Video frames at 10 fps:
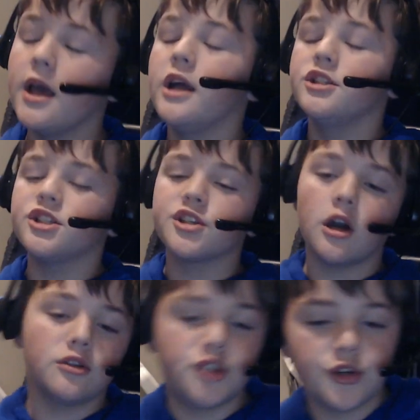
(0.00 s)
Just go
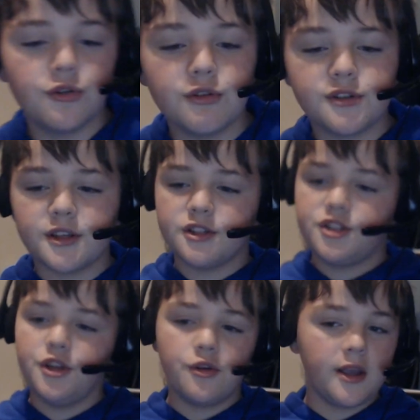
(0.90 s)
choose,
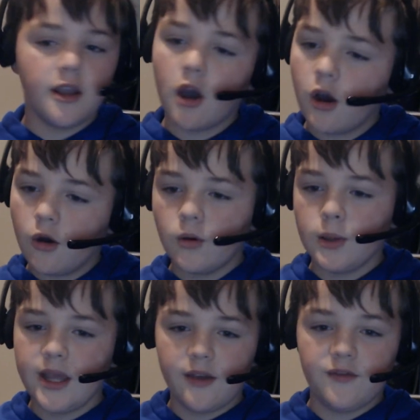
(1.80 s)
you can go
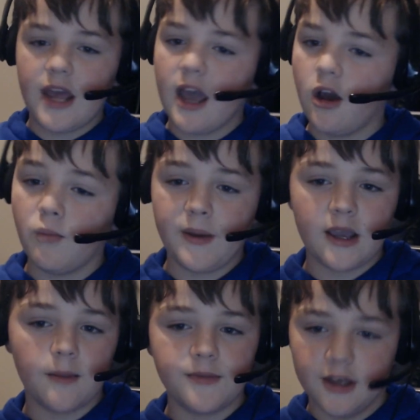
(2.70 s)
leave now, pick
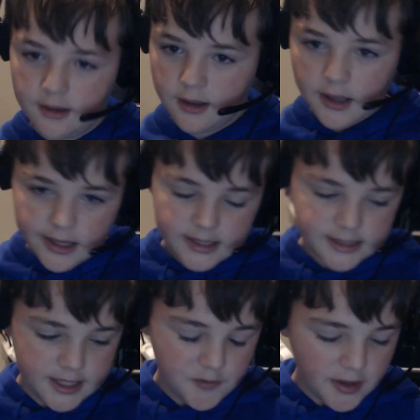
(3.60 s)
up the
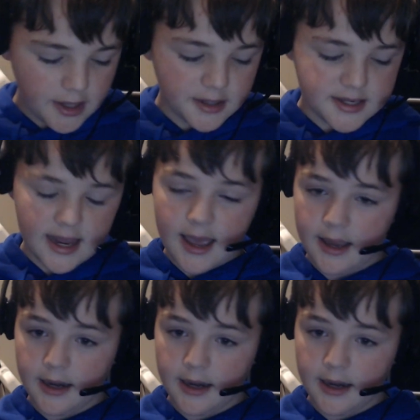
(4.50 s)
ZV-1F.